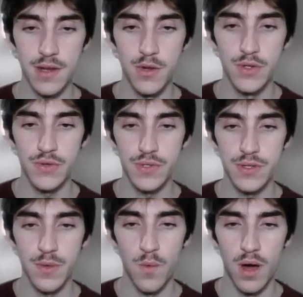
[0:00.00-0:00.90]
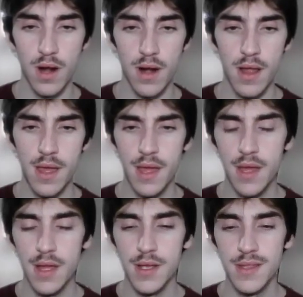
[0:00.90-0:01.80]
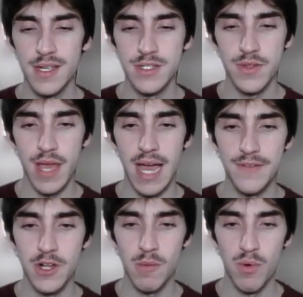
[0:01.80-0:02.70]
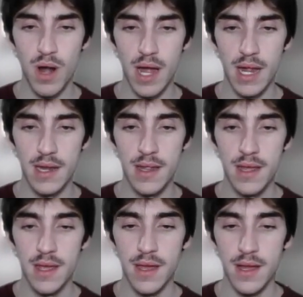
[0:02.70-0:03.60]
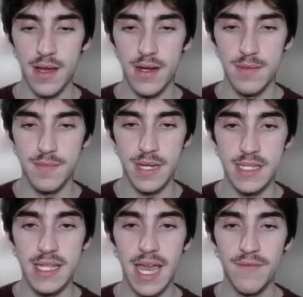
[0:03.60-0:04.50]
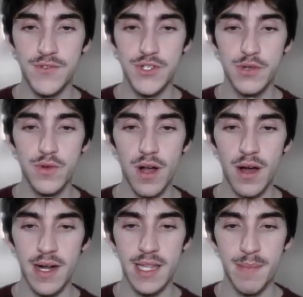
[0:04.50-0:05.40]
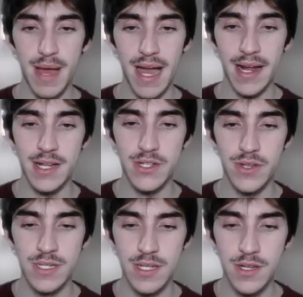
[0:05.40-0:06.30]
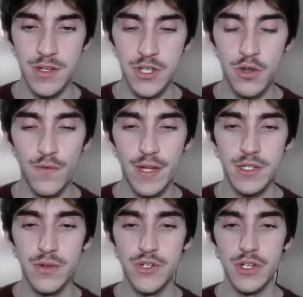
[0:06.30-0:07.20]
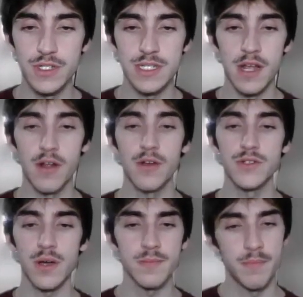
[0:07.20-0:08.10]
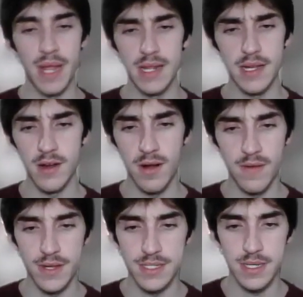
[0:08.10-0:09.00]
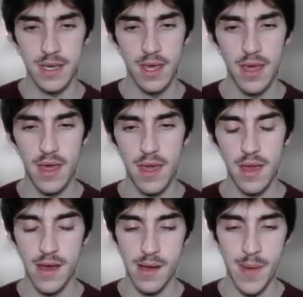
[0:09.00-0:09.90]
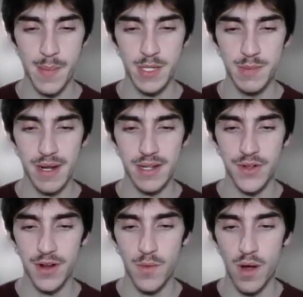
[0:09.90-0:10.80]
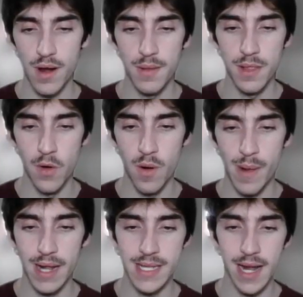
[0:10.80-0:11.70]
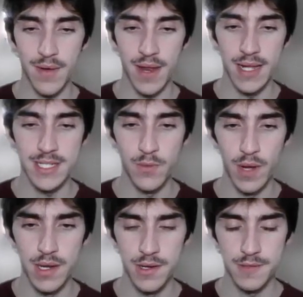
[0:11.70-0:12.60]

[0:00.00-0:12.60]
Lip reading: neutral to the water. So they have to go Brine, and then they have Dugong in the back. And so this is a 2v2 shield scenario, so I'm baiting here, obviously. I'm expecting they're going to want to lower my attack with an Icy Wind.